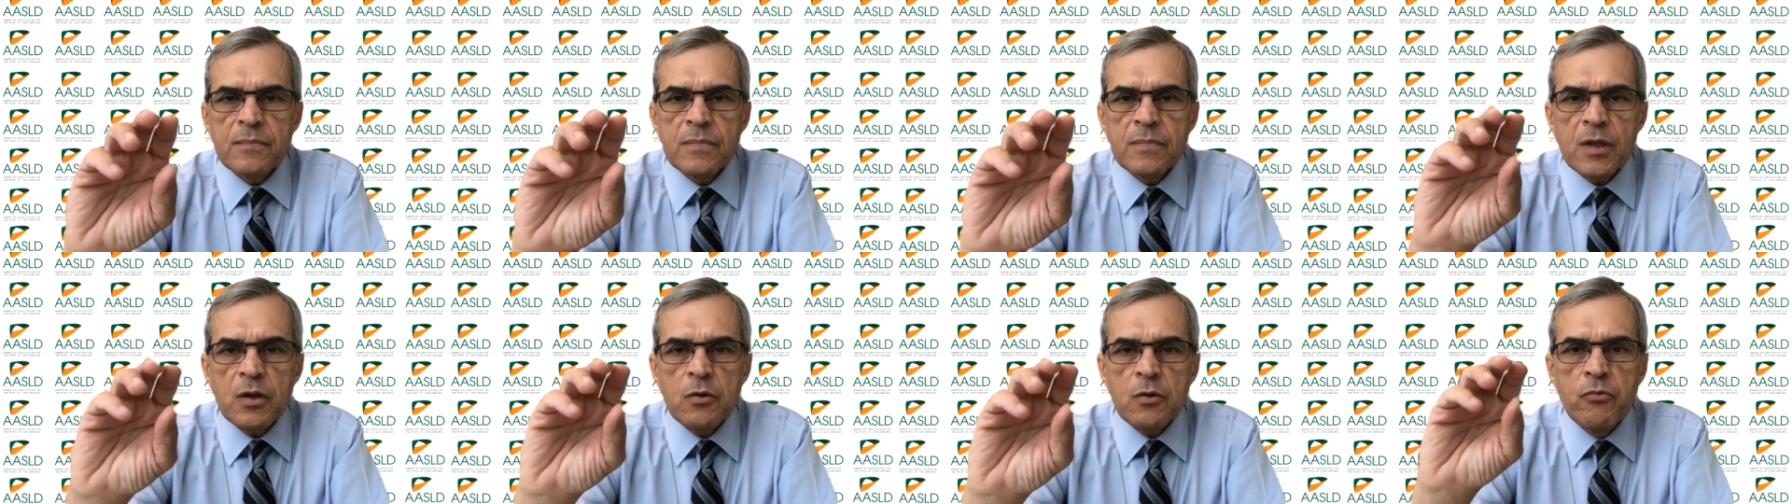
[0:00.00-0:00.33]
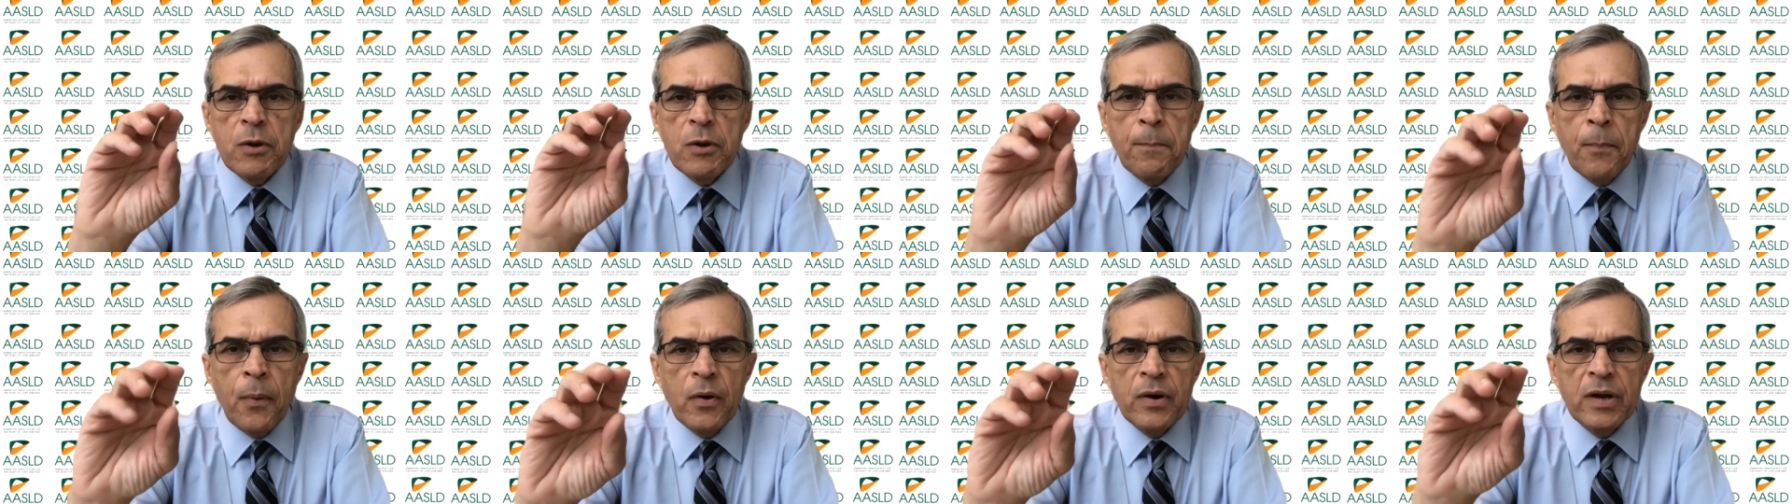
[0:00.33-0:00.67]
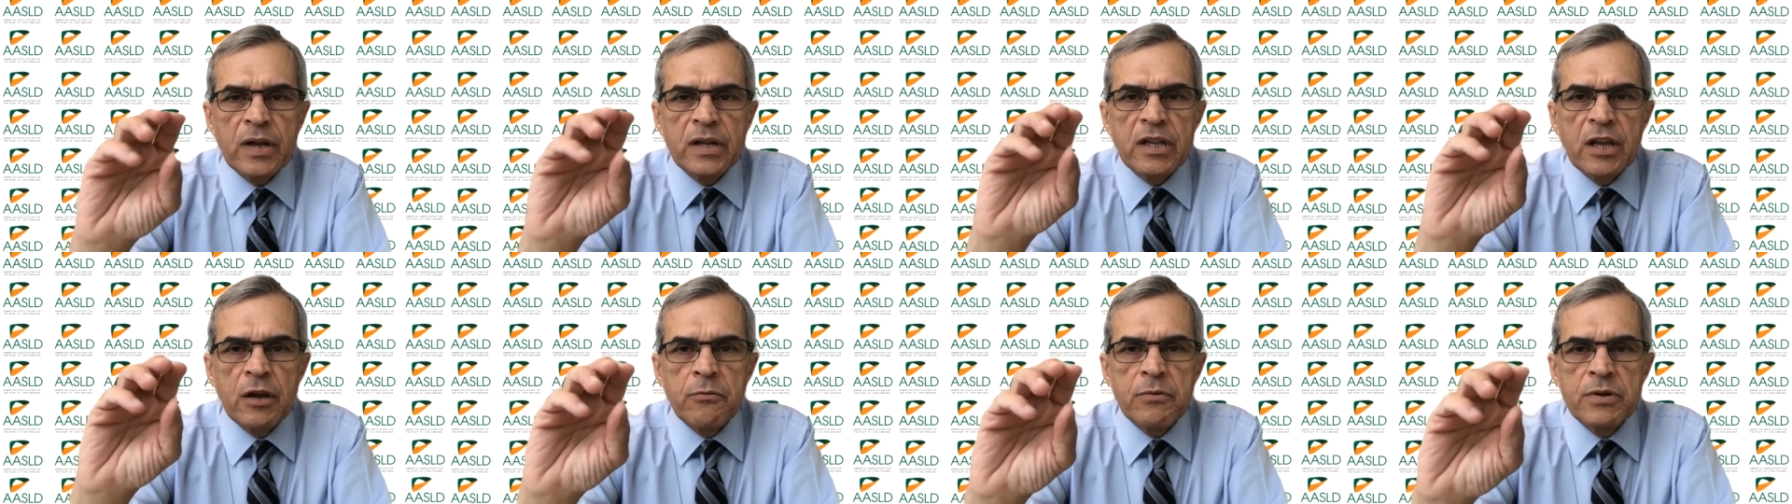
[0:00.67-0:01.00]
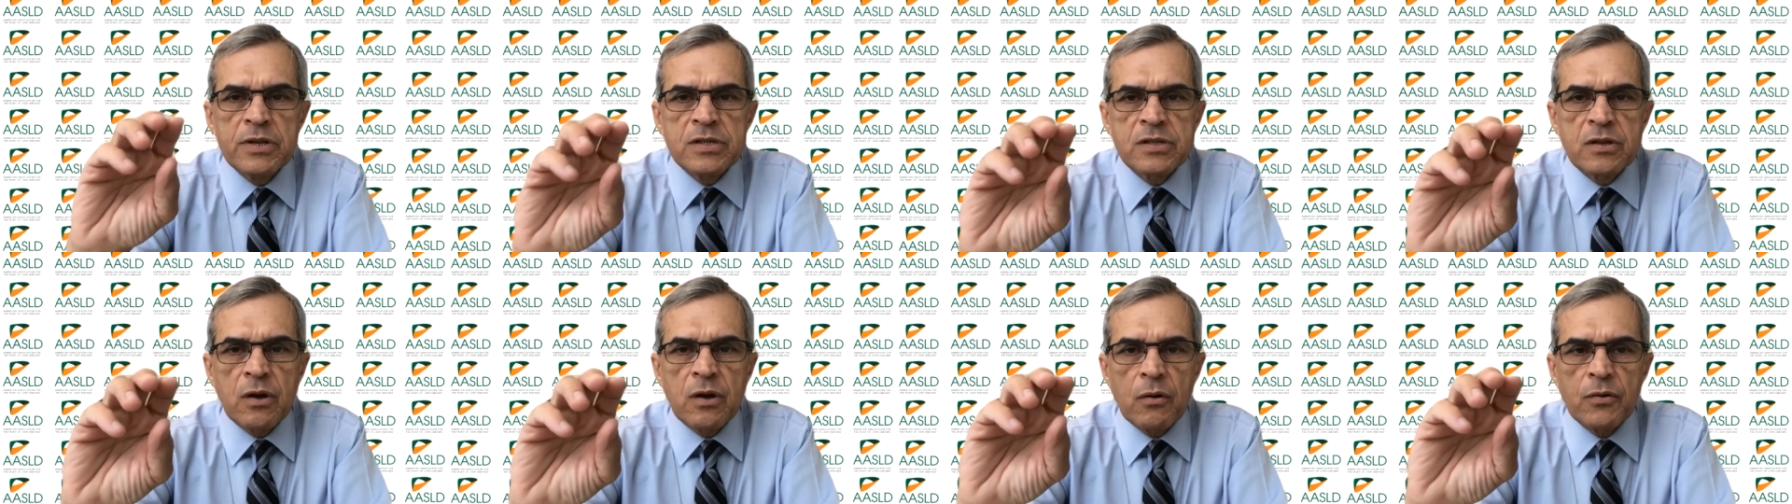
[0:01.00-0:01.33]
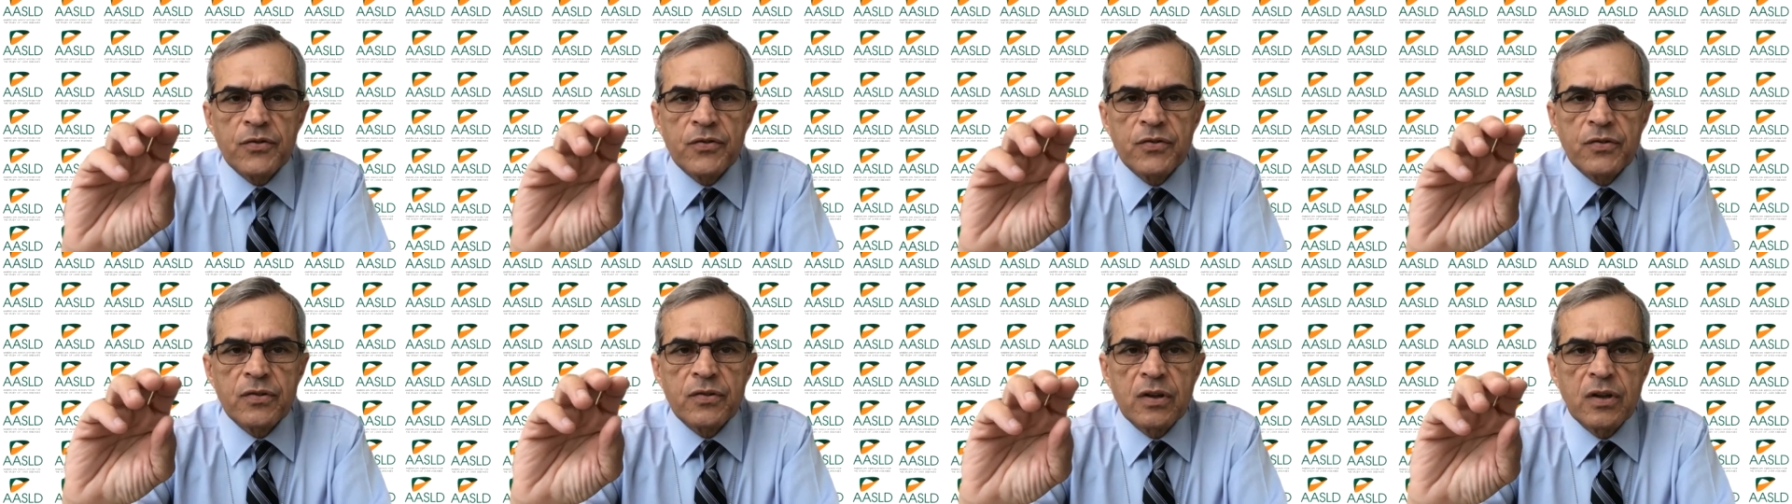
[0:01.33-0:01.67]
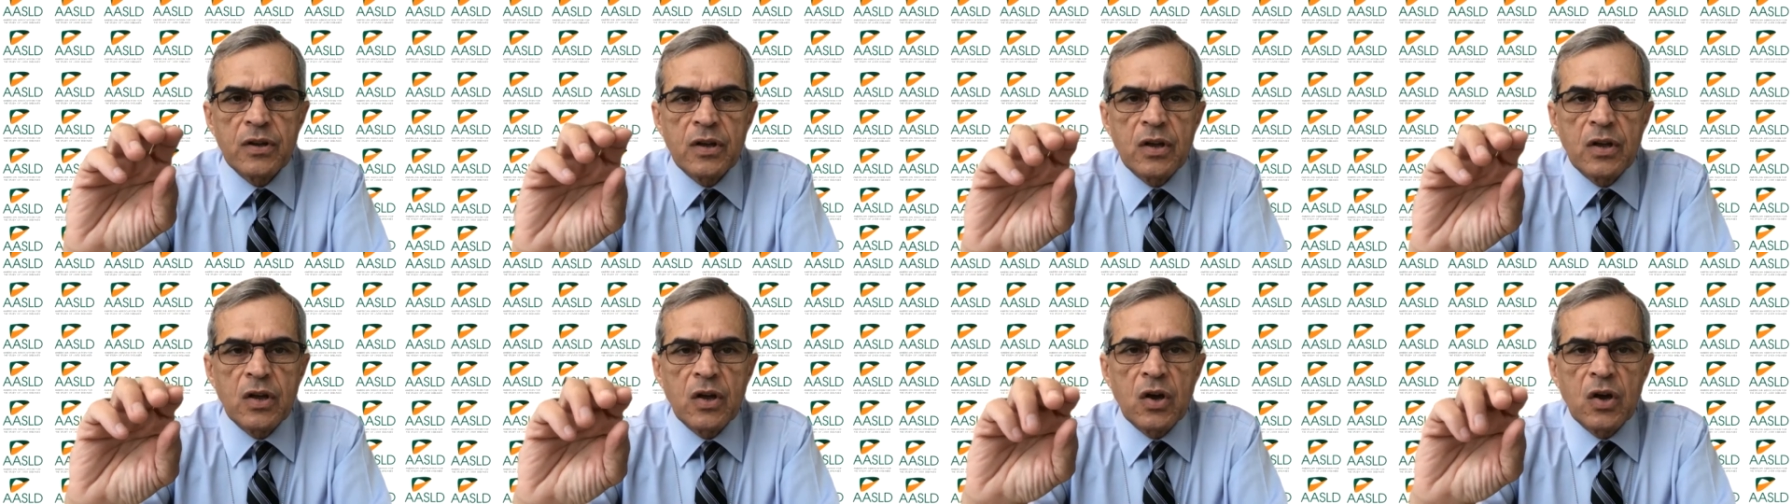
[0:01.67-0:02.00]
reported the results
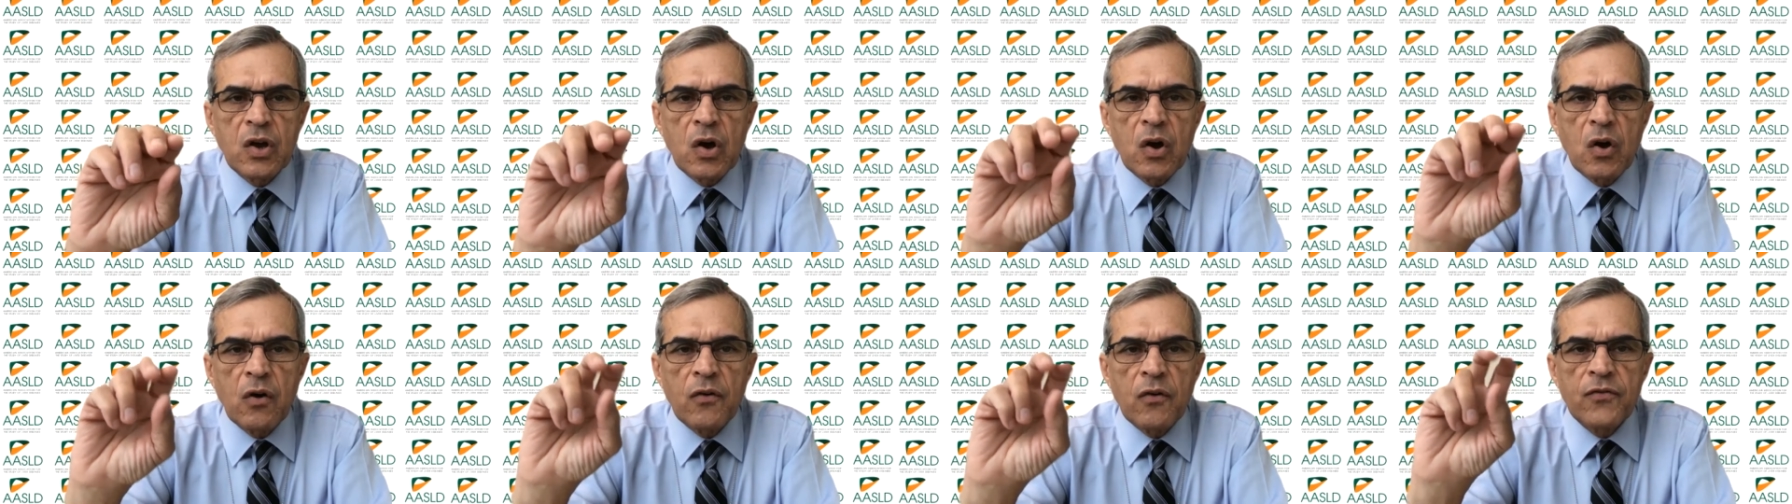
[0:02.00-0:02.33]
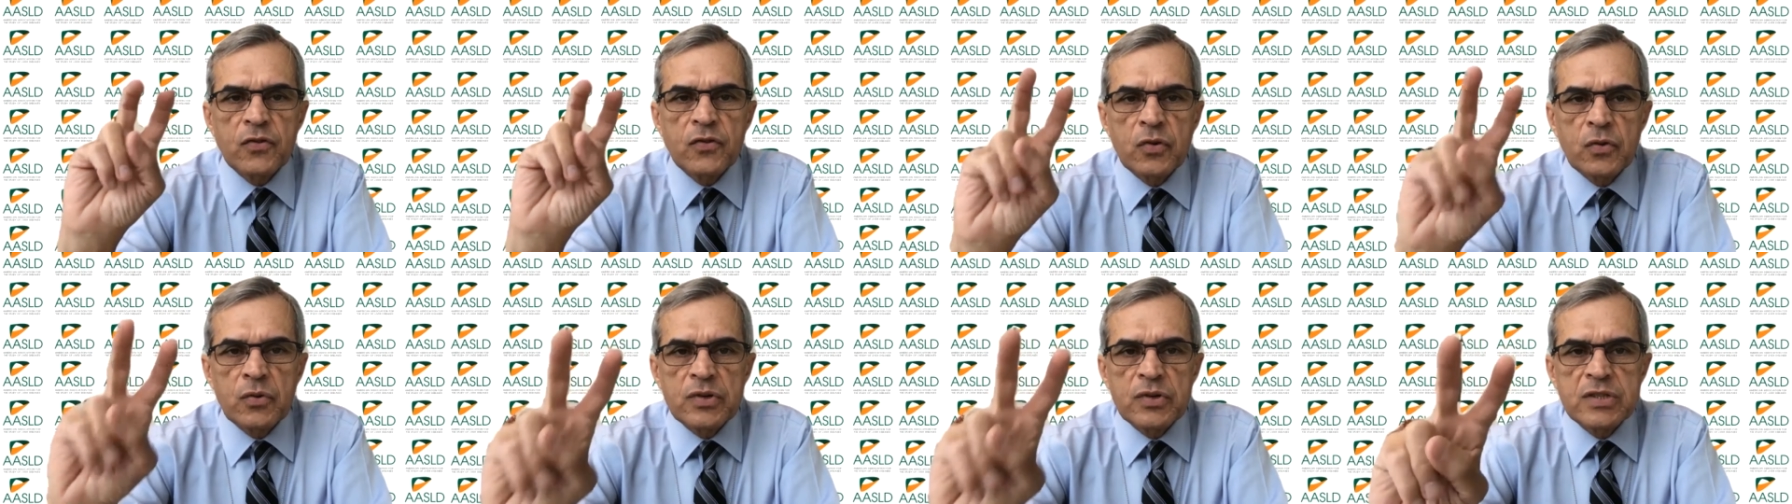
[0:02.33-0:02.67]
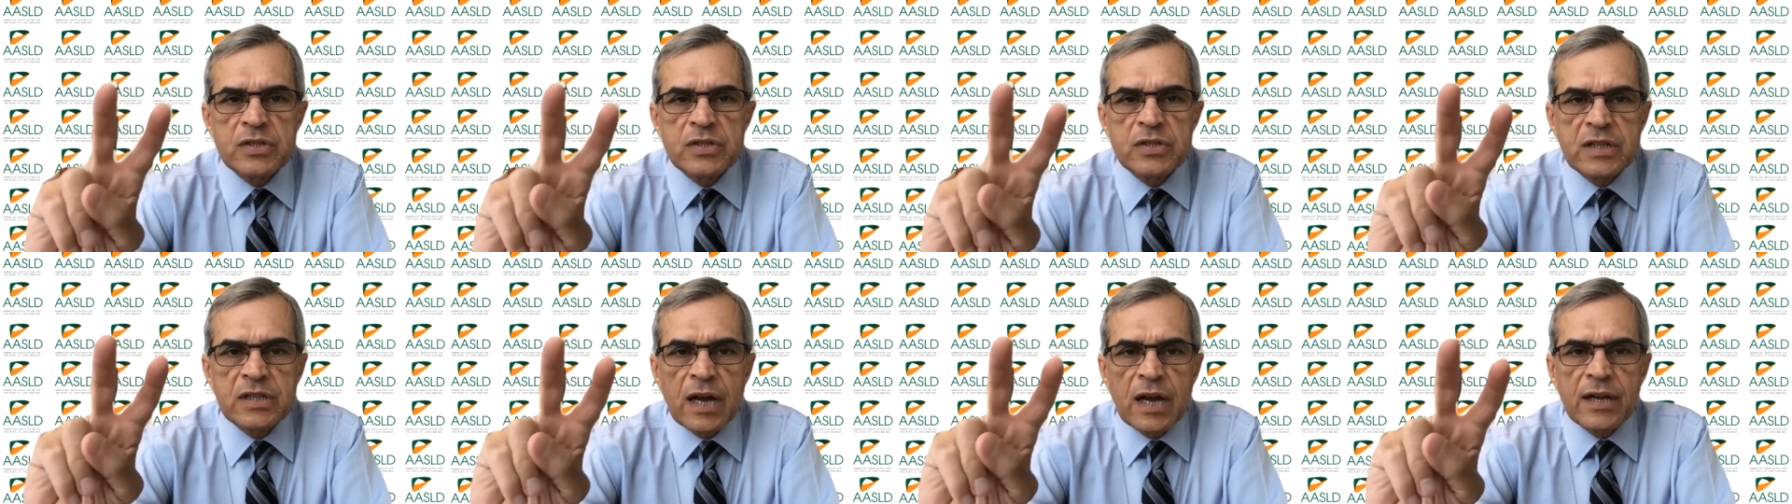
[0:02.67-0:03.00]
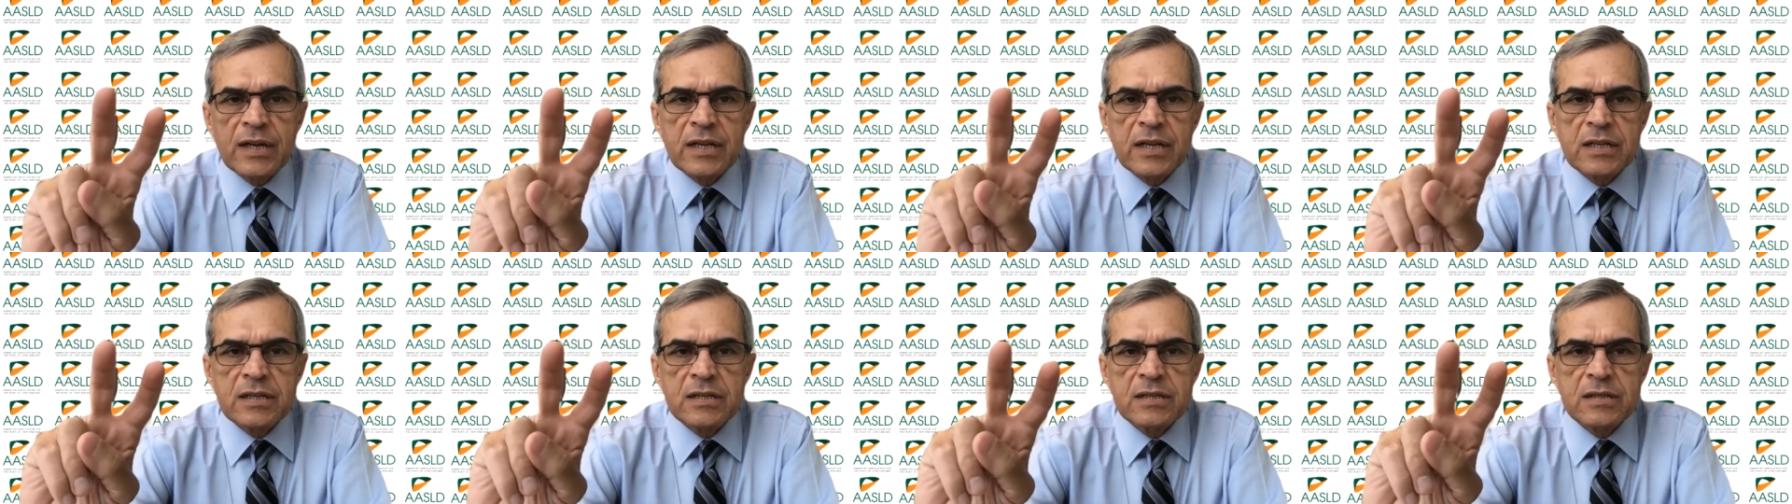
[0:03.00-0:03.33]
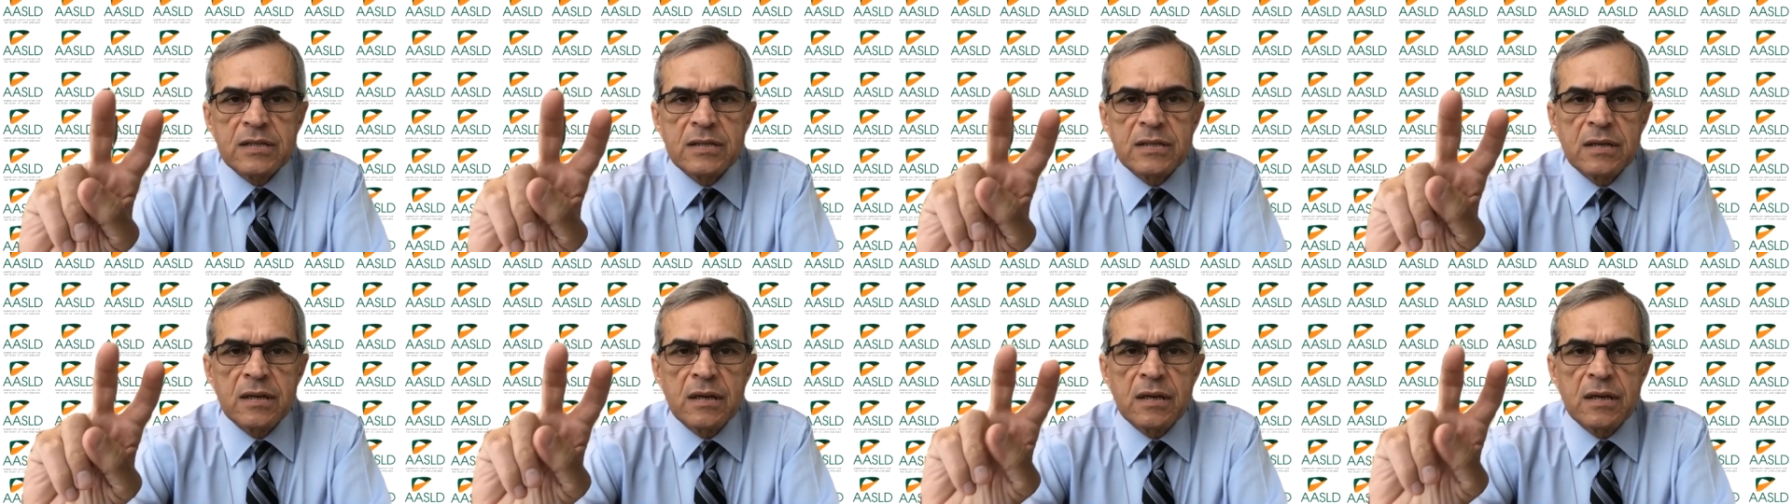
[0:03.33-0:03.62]
of two studies